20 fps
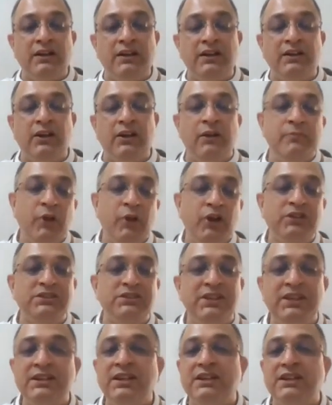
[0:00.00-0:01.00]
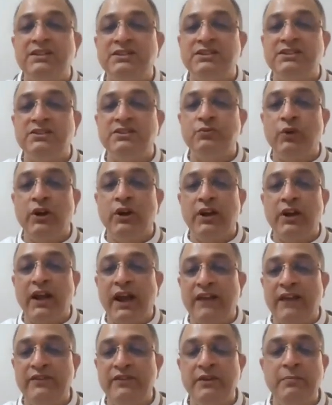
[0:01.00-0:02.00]
Now, I'm not saying that this is what
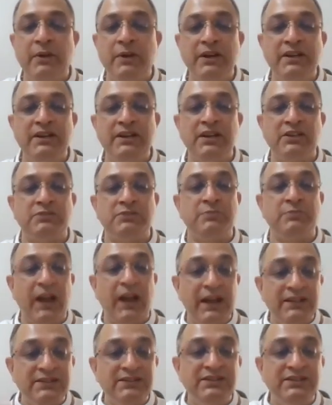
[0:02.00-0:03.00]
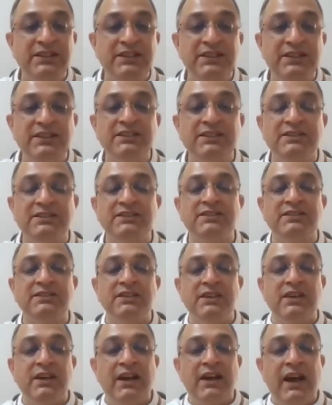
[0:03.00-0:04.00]
everybody does, but I see this
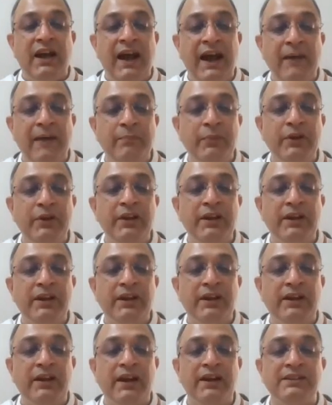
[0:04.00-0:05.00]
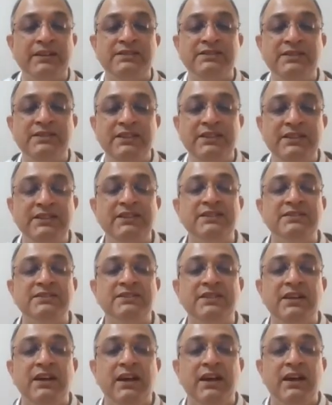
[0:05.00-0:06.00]
happening. I see this
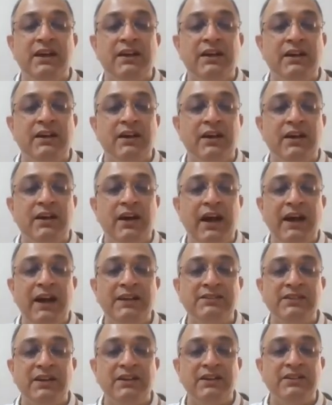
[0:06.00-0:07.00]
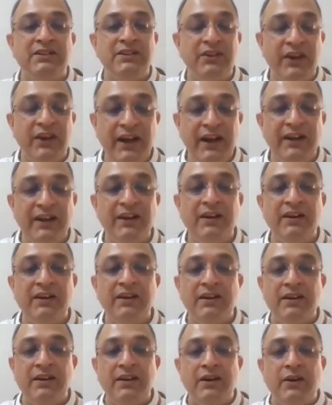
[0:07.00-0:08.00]
as a trend
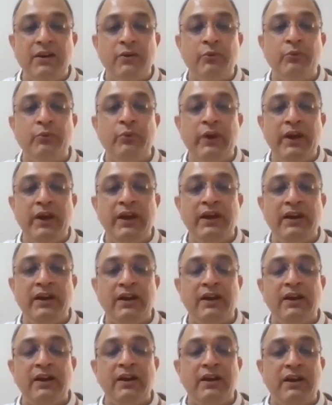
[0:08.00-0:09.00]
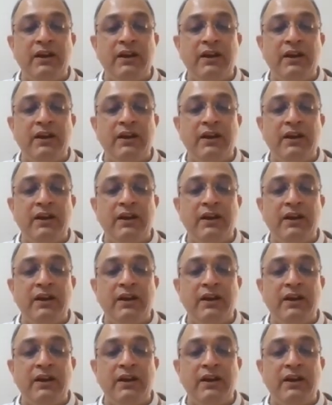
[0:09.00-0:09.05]
where